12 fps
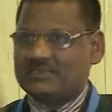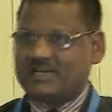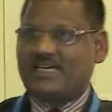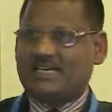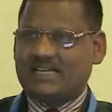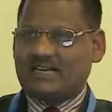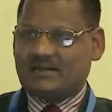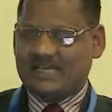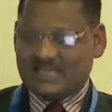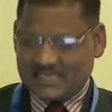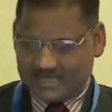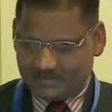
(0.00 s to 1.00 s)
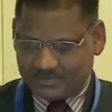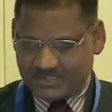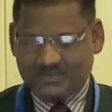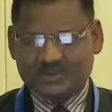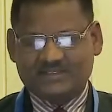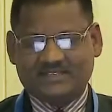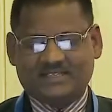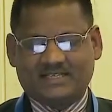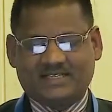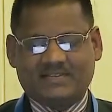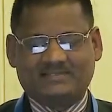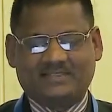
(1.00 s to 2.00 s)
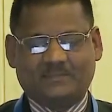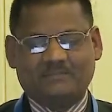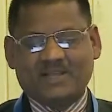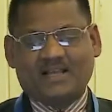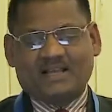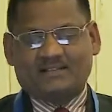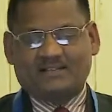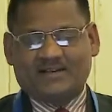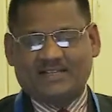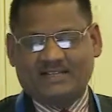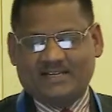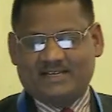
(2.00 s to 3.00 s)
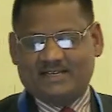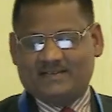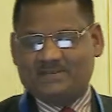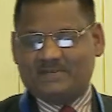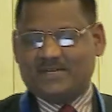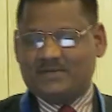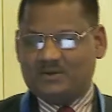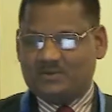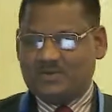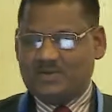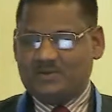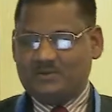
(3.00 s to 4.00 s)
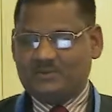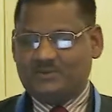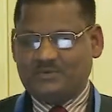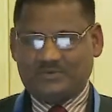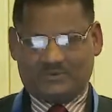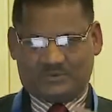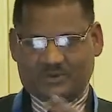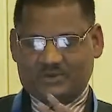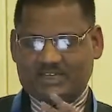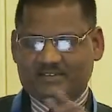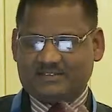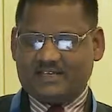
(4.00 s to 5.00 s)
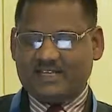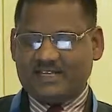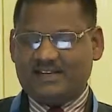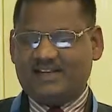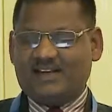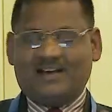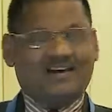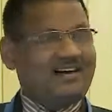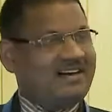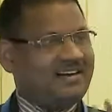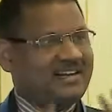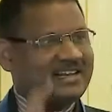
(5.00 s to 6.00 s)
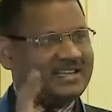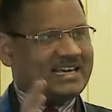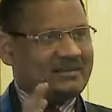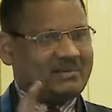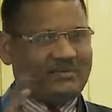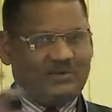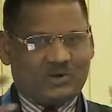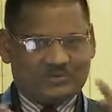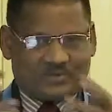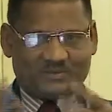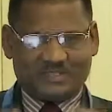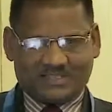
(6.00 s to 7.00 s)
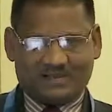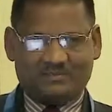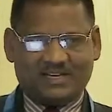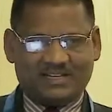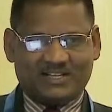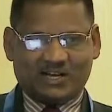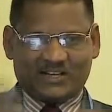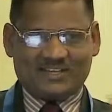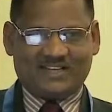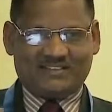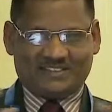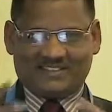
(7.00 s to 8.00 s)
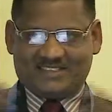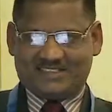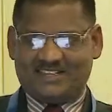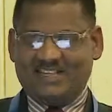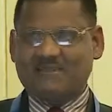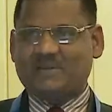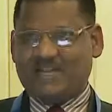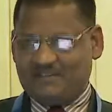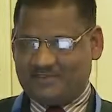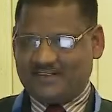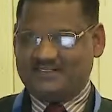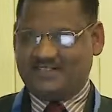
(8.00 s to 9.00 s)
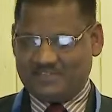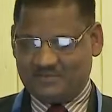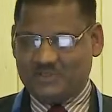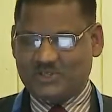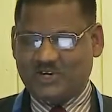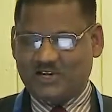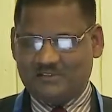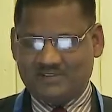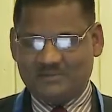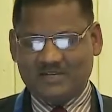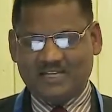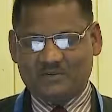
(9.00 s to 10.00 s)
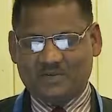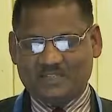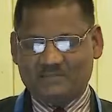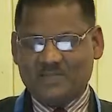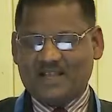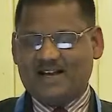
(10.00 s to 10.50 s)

so that it can get adapted to a certain cluster. So I think, I don't want to. So that's the lean ERP flows from the term lean organization and lean manufacturing, which you're all familiar with.